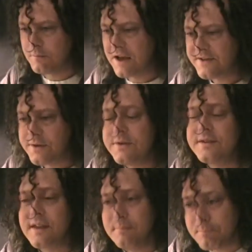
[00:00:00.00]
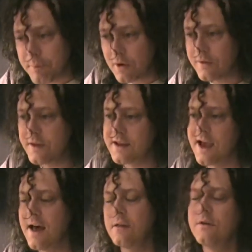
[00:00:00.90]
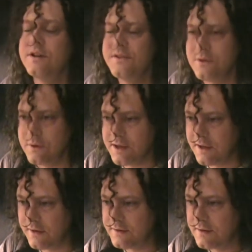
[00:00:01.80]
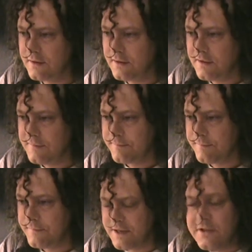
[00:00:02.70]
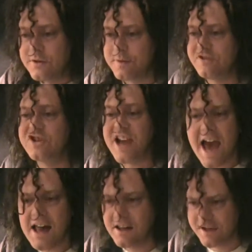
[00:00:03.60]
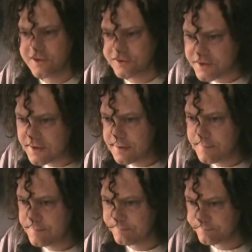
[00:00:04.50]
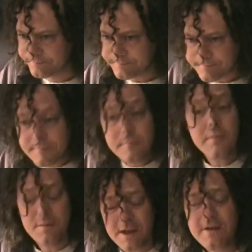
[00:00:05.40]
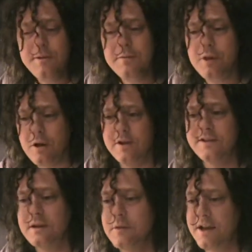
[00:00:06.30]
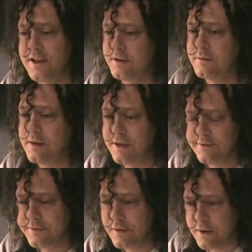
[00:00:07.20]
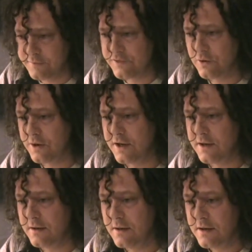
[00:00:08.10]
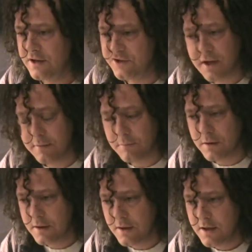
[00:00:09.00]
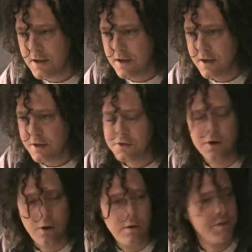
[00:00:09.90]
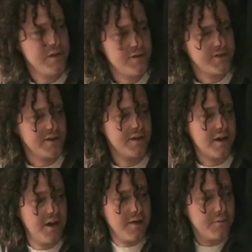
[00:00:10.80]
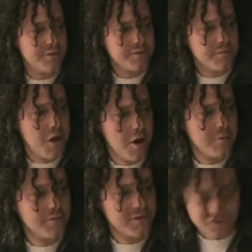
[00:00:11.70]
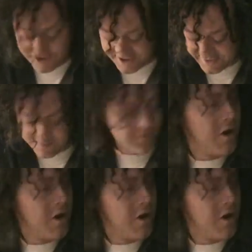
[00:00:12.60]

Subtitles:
muscles that burn the calories you eat need to be challenged. Many people are intimidated at the thought of joining a gym. You see the guy with arms and chest of